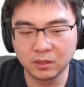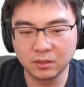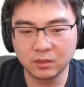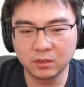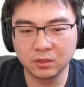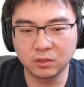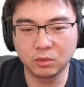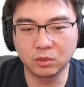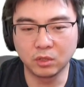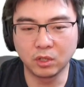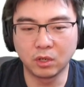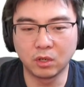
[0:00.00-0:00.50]

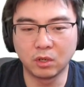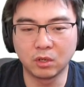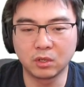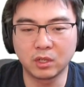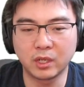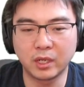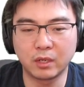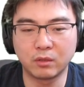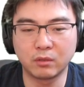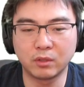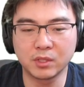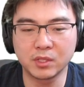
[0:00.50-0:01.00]
to your
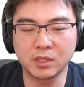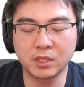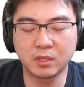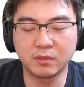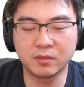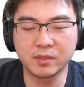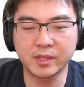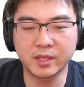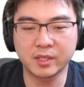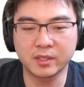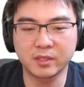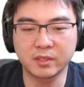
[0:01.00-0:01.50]
Cloud Run
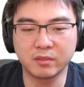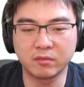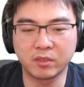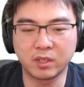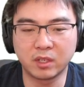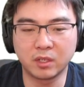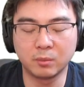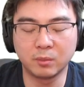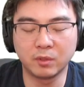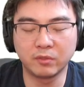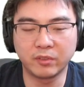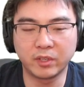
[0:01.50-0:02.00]
service as the
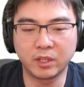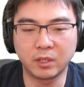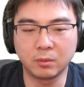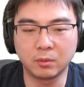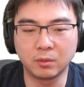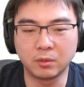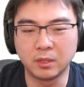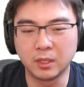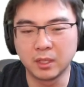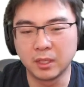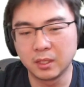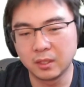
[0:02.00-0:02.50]
environment
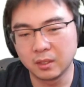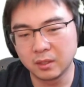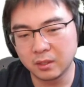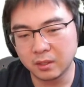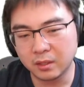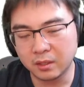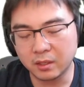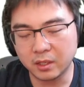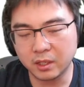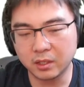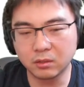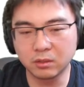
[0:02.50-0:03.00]
variable.
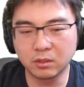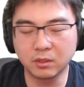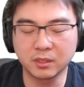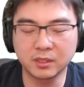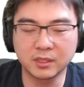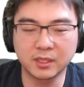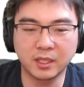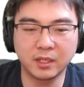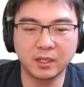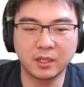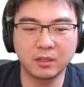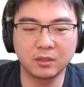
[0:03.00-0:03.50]
I don't know
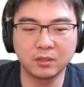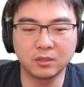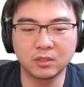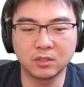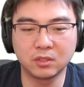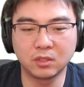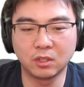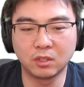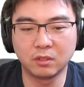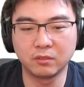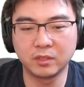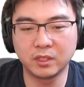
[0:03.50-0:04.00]
exactly how to
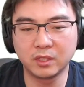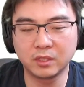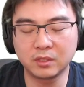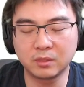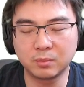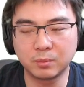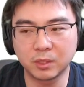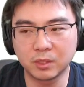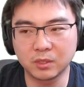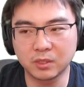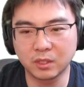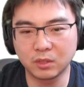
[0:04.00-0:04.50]
solve this
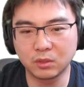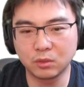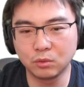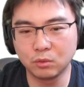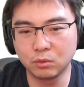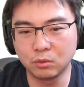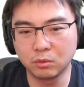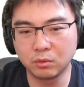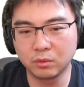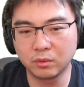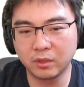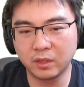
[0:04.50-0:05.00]
because I
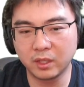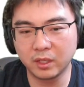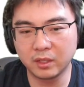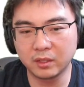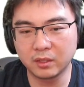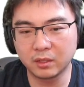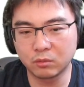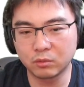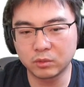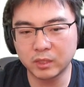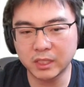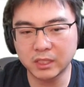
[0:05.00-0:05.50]
do think
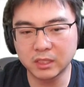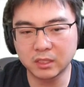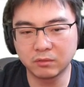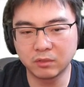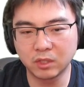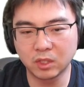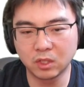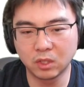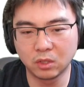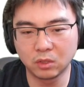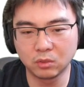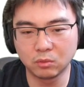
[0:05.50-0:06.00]
the rest of
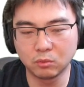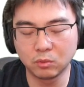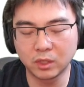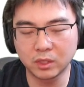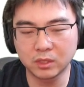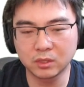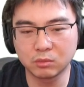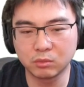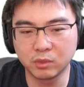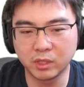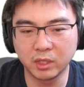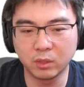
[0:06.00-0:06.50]
the code
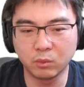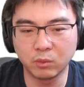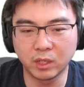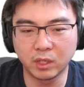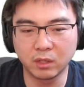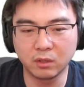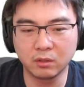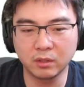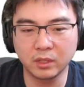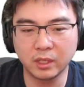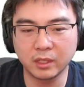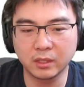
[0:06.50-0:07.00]
works really
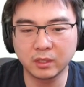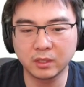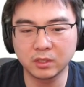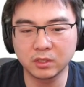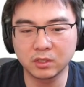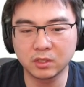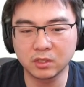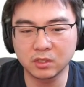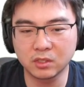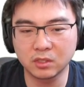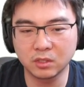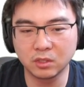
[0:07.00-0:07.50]
well, and you
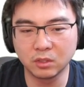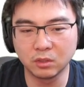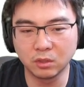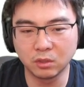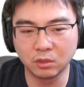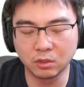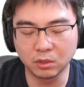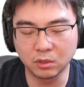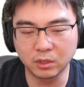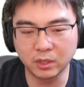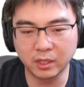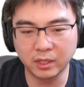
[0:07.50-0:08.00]
just
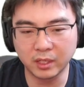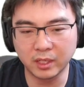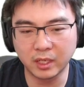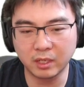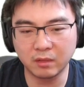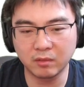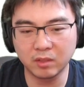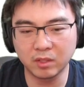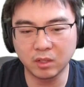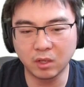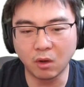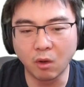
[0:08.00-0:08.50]
you can
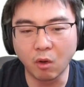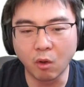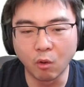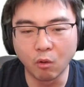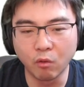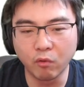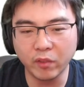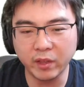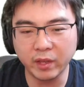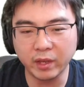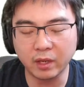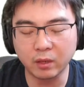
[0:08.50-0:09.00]
cover the whole
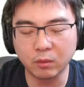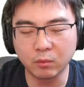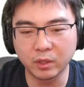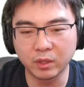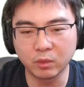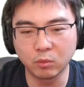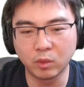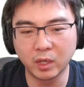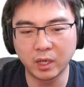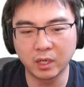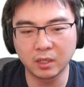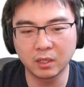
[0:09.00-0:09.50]
thing with
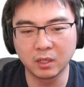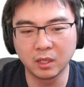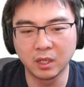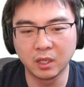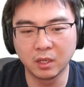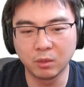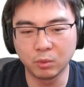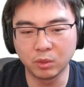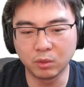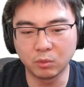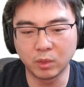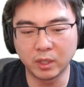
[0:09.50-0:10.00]
one
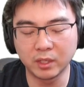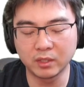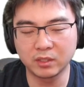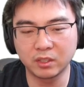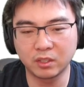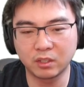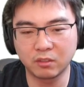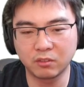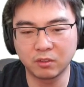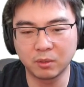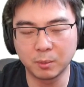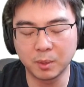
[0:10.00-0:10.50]

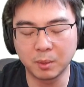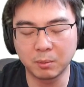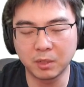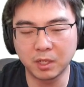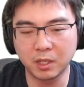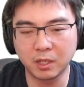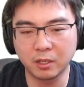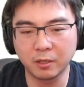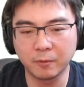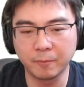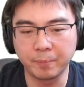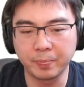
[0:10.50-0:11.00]
Terraform
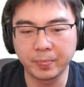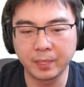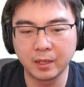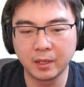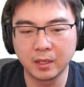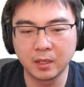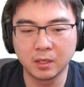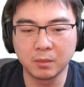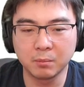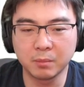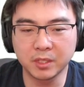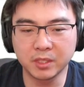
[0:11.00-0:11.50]
apply.
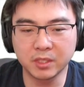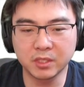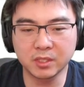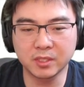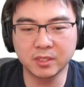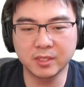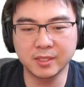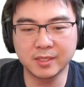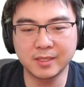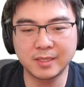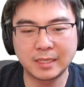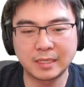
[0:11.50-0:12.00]
But it's
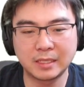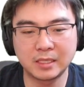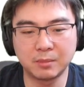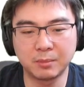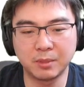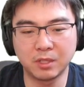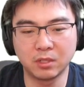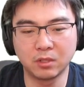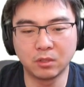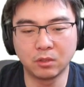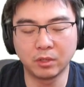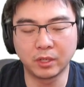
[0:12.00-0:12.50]
just this thing is a
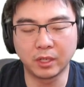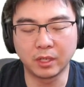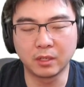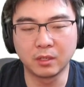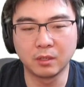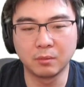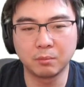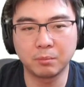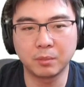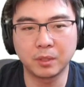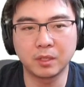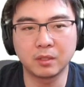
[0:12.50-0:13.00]
bit annoying.
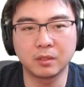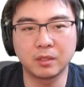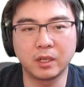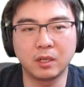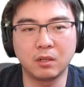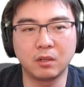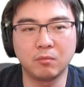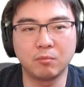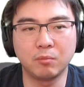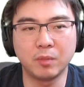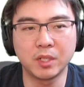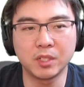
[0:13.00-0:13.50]
But
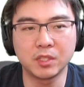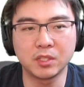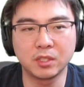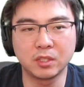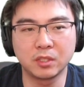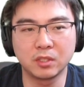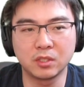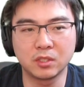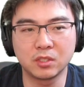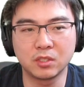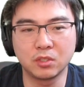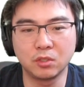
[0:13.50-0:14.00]
now I'm
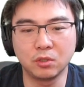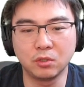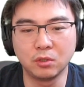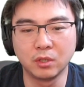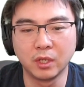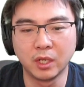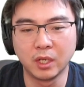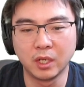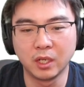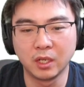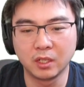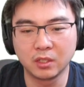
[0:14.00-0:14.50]
mentioning this to
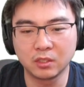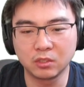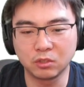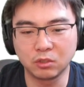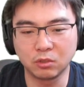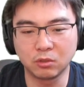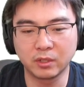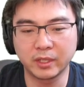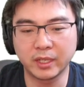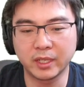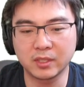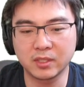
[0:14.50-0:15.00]
you so you
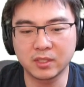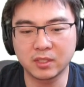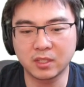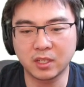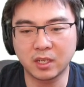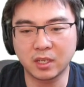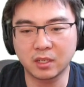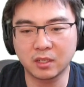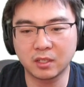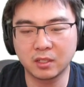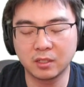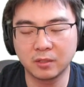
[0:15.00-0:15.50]
don't get
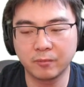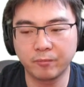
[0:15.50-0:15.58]
stuck.